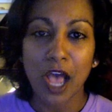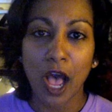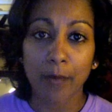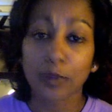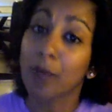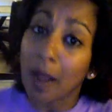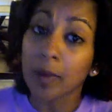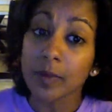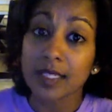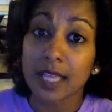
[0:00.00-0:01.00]
Um, your
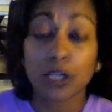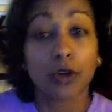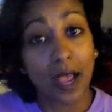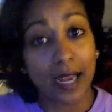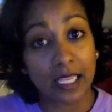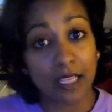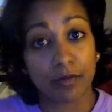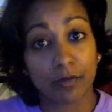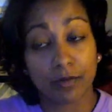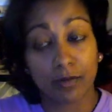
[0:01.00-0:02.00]
problem is that you don't know how to
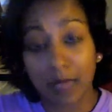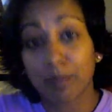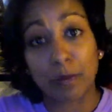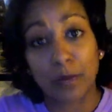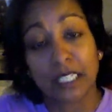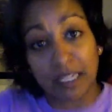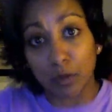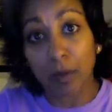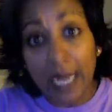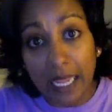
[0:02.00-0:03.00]
give get people to give
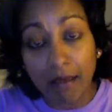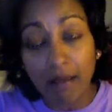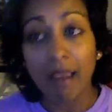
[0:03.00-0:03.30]
you money.